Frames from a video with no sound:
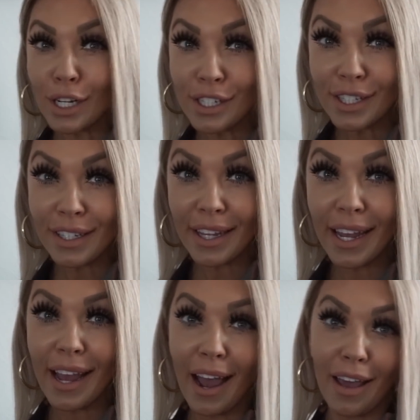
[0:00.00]

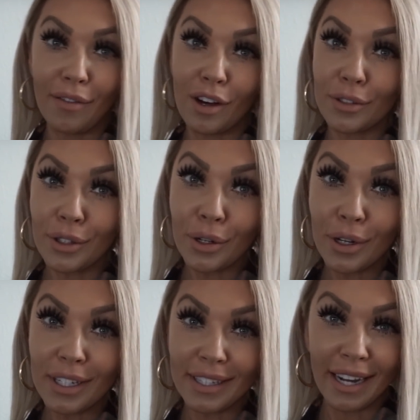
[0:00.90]
Personally, I have also
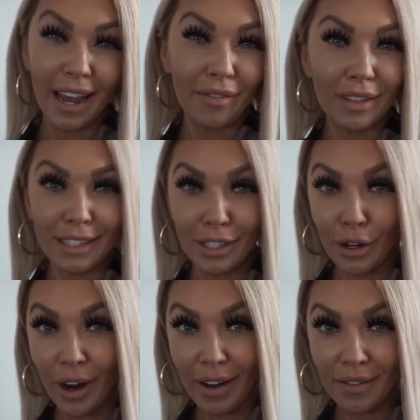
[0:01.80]
noticed that I have less
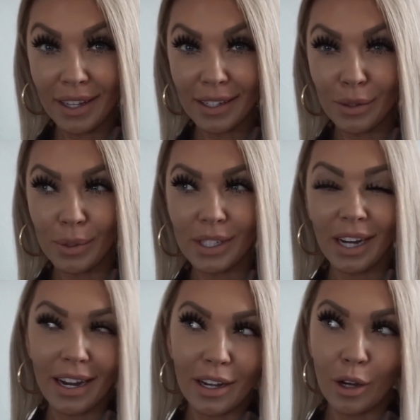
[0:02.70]
cravings, which
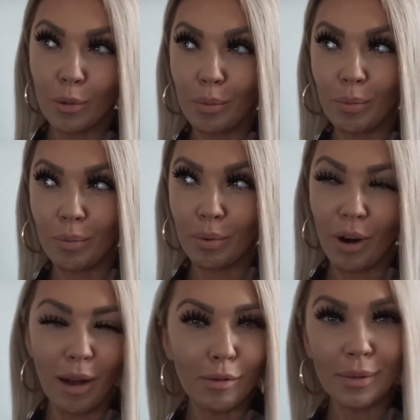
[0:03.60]
I know
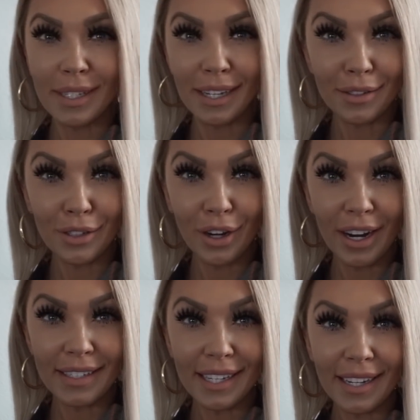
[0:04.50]
probably sounds
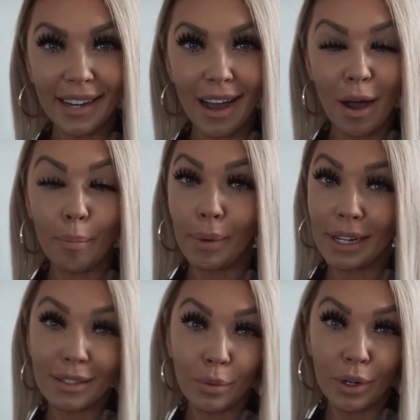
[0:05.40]
crazy, but
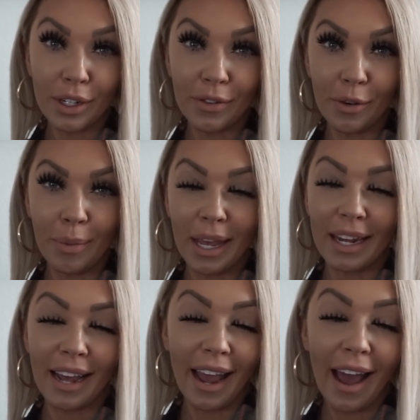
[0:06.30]
it's worked for me
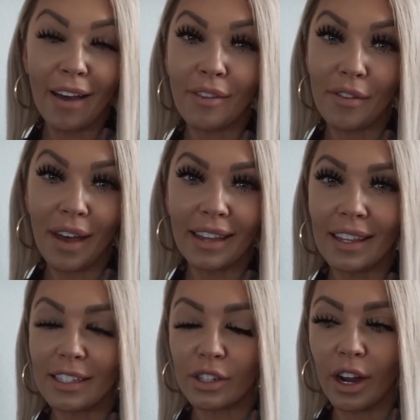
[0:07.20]
and I've had
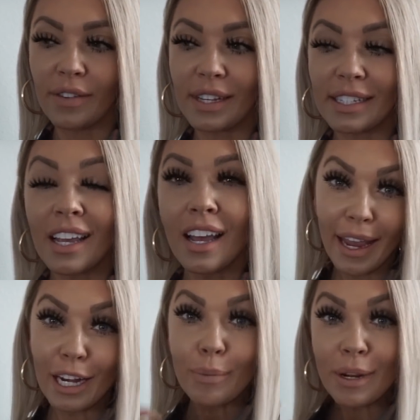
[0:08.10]
less cravings.
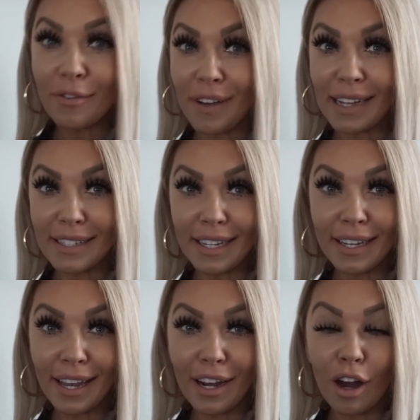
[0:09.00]
Intermittent
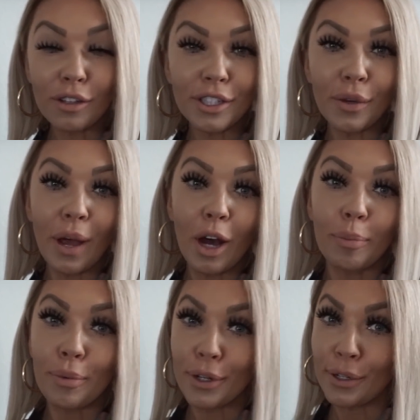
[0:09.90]
fasting can also
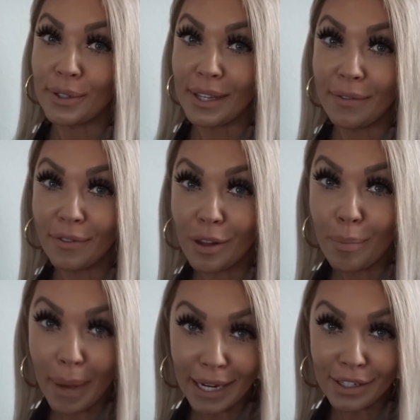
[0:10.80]
help reduce
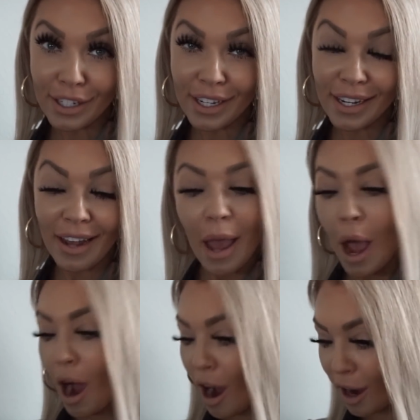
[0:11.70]
inflammation.
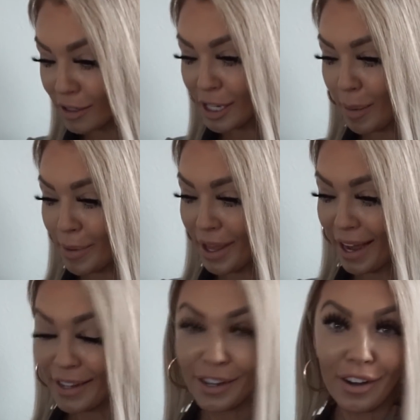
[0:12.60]
On top of
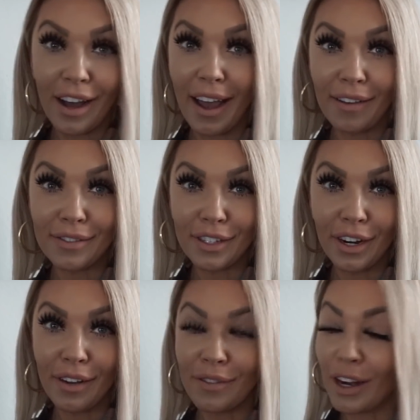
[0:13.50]
that, y'all,
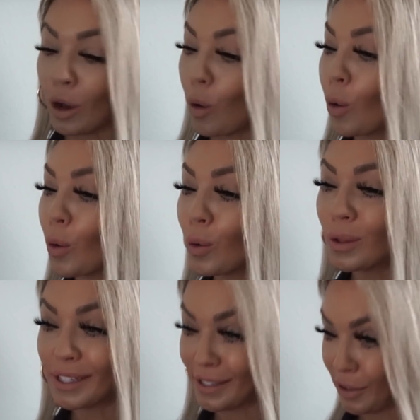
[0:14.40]
I've got a
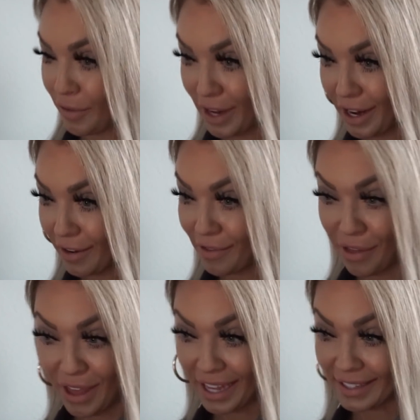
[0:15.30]
whole list over here of the
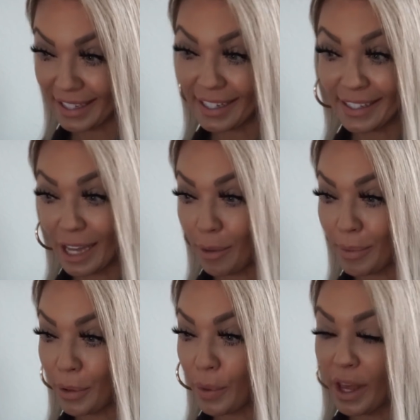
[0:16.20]
things that it has helped
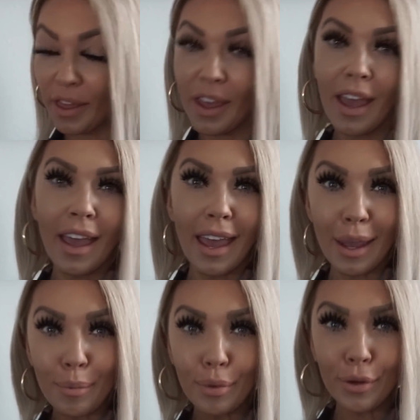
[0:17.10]
me with.
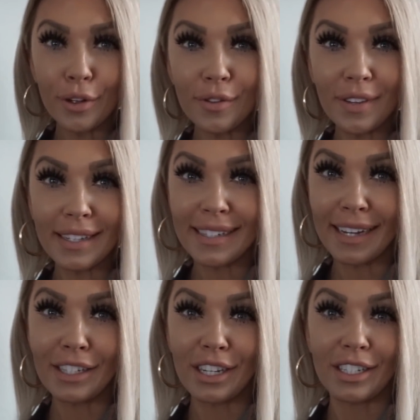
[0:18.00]
Improve
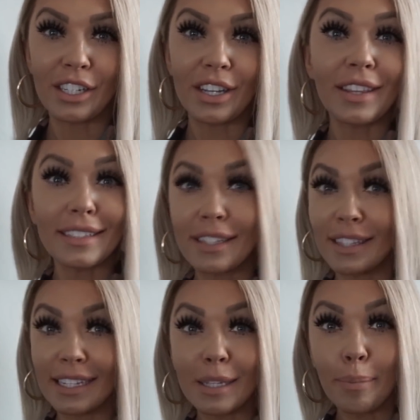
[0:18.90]
digestion,
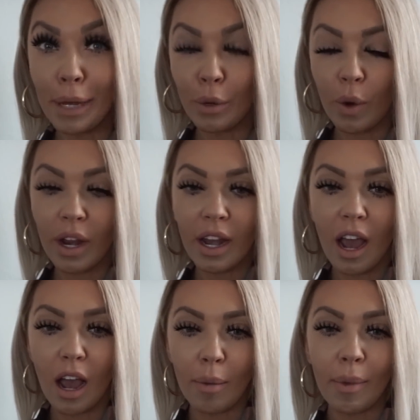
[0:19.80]
that's a big one.
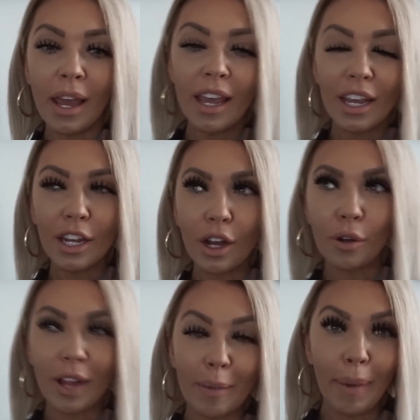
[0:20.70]
You
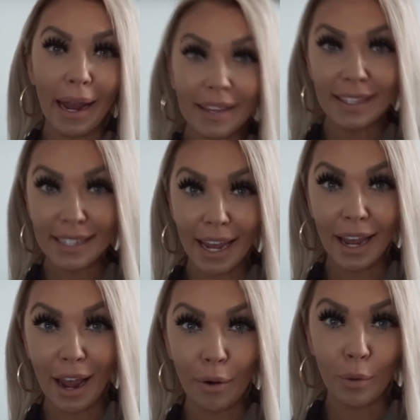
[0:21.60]
know, like back in the
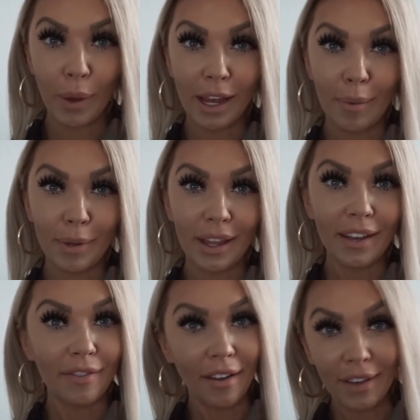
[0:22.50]
day, I would wake up at
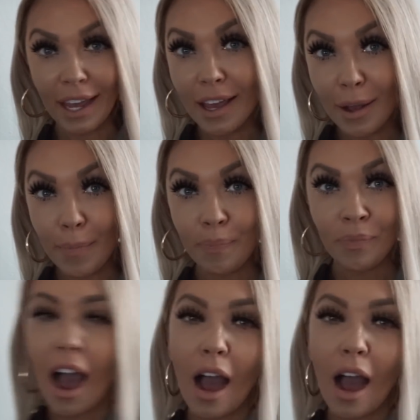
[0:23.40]
like 5 a.m.